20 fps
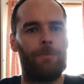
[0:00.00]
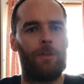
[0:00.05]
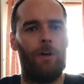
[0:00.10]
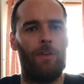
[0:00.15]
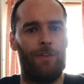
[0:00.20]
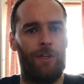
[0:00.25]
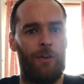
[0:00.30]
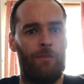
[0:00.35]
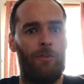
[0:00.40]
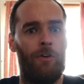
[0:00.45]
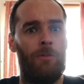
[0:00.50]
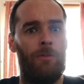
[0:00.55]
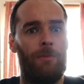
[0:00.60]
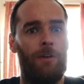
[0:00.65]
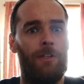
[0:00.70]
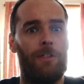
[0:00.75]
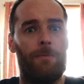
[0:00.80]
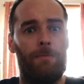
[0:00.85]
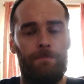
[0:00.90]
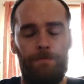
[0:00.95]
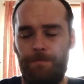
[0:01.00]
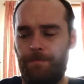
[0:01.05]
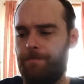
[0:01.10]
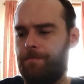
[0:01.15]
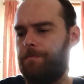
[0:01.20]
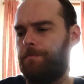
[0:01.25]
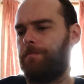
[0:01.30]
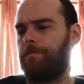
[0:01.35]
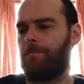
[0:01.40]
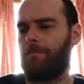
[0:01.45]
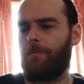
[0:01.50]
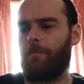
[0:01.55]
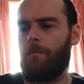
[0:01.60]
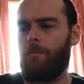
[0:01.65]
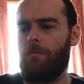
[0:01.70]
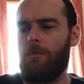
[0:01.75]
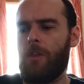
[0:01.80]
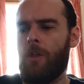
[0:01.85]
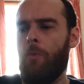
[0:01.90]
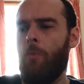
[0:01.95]
On the aroma, it's
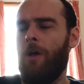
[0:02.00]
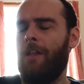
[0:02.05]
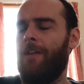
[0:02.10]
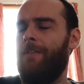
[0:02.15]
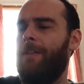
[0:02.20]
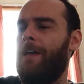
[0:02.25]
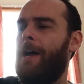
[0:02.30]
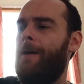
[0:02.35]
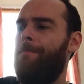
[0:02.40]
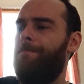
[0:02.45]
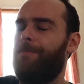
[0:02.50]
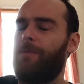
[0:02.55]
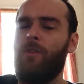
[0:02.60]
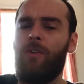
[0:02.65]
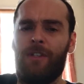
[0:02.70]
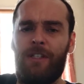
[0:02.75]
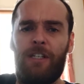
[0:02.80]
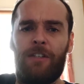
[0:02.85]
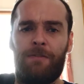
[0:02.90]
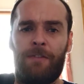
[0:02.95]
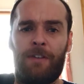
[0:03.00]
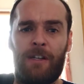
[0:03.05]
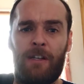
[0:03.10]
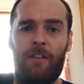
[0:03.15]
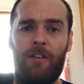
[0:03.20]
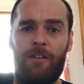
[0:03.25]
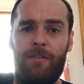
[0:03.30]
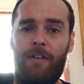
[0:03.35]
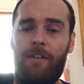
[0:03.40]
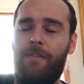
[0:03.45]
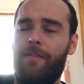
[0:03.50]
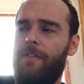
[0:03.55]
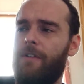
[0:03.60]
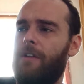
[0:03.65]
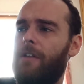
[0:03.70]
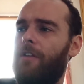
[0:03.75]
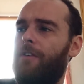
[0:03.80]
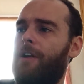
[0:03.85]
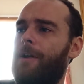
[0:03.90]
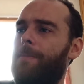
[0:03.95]
well in there. No, it is vanilla, very
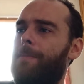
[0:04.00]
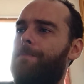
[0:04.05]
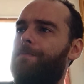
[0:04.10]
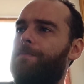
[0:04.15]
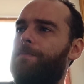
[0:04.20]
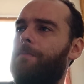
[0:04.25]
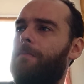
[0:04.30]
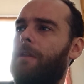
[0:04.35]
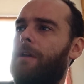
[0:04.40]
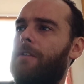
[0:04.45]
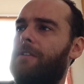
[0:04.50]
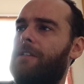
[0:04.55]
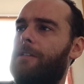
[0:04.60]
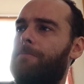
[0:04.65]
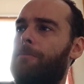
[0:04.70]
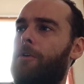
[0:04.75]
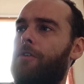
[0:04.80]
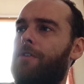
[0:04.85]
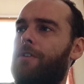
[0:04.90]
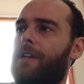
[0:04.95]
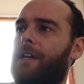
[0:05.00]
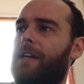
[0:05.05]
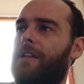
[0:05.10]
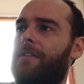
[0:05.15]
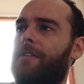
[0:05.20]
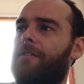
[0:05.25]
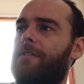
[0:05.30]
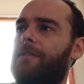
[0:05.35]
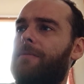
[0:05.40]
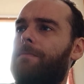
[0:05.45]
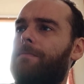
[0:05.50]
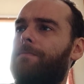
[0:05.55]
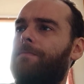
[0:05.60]
vanilla-y. I'd say it's more than a hint.